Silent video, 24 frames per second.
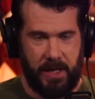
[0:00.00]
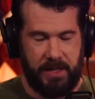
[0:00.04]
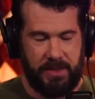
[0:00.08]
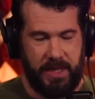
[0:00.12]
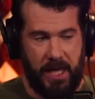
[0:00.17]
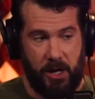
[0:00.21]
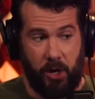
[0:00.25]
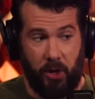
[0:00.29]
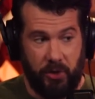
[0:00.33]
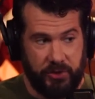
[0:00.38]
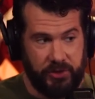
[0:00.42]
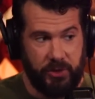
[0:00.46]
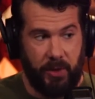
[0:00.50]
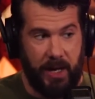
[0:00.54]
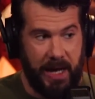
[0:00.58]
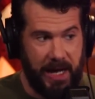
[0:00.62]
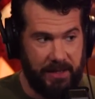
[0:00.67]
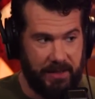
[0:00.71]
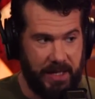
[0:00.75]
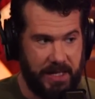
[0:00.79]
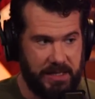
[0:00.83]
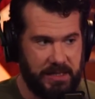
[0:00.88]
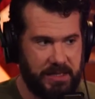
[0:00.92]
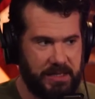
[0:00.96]
that also
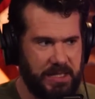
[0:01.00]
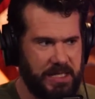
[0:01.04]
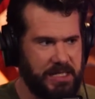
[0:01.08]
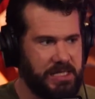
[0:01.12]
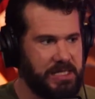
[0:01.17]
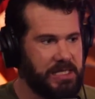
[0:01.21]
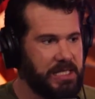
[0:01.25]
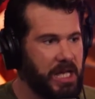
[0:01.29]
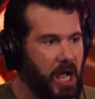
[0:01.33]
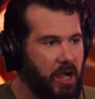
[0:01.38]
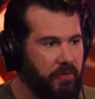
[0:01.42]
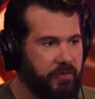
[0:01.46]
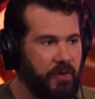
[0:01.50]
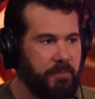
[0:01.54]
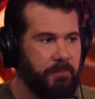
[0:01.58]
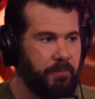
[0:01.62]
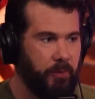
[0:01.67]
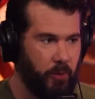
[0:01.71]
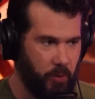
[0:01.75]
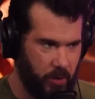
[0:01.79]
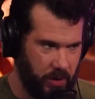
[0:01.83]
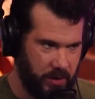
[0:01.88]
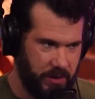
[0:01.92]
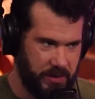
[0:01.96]
highlights the
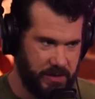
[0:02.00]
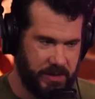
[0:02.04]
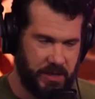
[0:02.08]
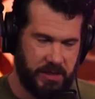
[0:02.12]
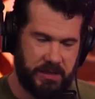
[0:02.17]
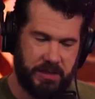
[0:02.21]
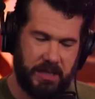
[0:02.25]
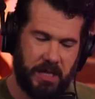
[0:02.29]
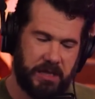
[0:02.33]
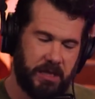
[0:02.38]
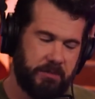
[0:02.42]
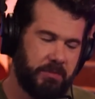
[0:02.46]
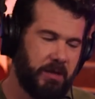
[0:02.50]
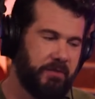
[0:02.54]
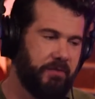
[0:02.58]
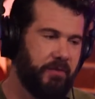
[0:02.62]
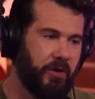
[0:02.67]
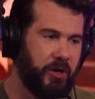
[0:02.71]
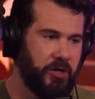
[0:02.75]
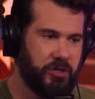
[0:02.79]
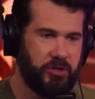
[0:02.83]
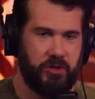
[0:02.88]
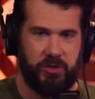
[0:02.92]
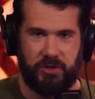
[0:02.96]
self-importance, it's nothing but
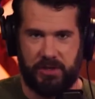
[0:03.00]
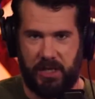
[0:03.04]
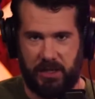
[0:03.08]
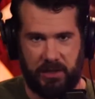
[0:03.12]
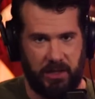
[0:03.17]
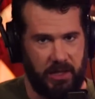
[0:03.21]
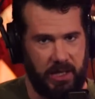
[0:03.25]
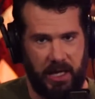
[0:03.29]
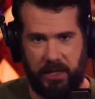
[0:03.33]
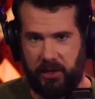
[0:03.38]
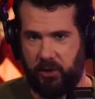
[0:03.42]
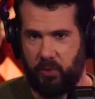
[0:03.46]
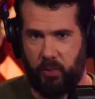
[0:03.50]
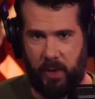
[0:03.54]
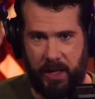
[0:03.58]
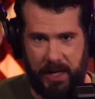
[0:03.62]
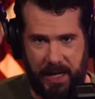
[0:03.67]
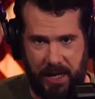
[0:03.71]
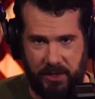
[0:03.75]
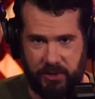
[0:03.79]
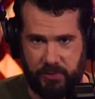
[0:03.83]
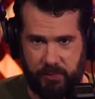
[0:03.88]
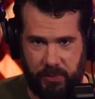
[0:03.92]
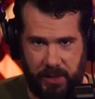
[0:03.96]
virtue signaling at the White
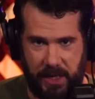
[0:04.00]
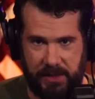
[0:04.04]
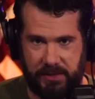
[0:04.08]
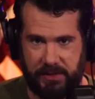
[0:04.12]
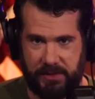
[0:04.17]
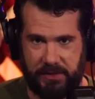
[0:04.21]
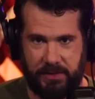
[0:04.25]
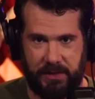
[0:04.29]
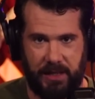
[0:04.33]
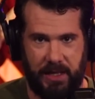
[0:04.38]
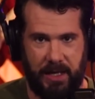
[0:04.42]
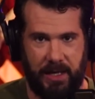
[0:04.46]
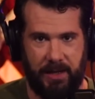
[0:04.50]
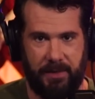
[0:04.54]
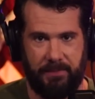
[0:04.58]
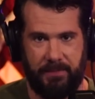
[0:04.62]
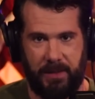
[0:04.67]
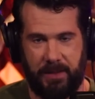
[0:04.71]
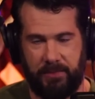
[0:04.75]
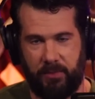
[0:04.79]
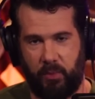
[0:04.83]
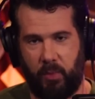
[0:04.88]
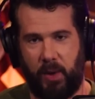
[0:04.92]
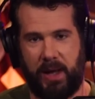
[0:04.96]
House press,
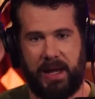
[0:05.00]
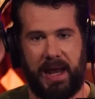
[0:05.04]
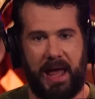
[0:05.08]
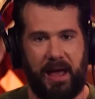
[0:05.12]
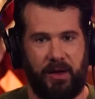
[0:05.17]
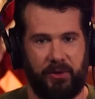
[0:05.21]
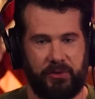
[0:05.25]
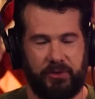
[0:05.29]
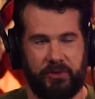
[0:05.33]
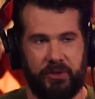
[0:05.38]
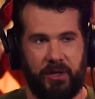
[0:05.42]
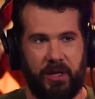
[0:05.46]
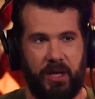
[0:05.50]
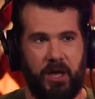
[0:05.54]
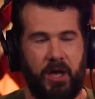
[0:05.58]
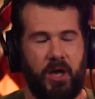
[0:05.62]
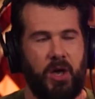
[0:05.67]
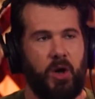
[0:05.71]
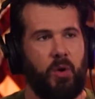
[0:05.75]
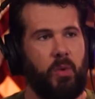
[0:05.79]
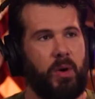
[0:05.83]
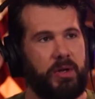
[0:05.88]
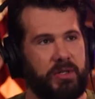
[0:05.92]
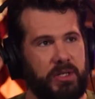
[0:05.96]
White House
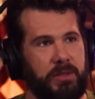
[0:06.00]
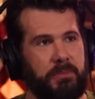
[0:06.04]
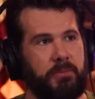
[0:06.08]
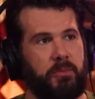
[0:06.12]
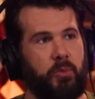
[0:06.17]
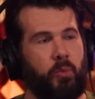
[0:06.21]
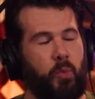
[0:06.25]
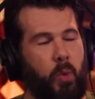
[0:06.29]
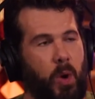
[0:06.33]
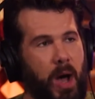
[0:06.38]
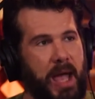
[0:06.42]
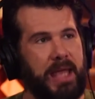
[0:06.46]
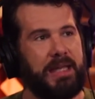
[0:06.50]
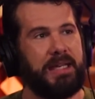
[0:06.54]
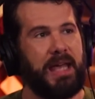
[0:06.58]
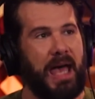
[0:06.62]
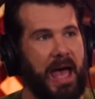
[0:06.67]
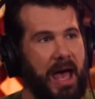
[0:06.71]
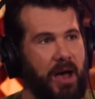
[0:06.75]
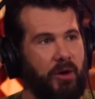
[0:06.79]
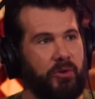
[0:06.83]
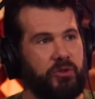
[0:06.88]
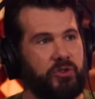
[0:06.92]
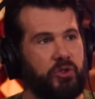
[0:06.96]

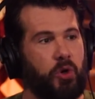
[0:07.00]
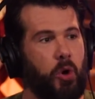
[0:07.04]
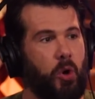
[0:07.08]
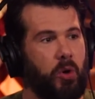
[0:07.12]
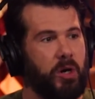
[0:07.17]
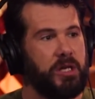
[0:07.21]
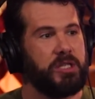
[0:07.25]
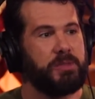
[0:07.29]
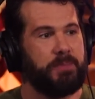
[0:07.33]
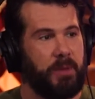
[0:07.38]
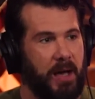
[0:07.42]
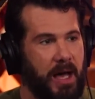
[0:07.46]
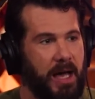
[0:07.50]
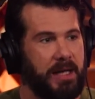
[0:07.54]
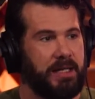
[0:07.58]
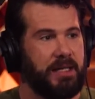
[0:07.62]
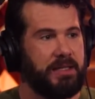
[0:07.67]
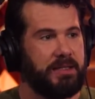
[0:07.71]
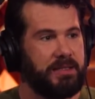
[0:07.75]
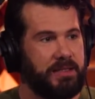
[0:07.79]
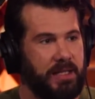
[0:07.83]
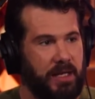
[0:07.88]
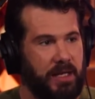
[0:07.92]
Correspondence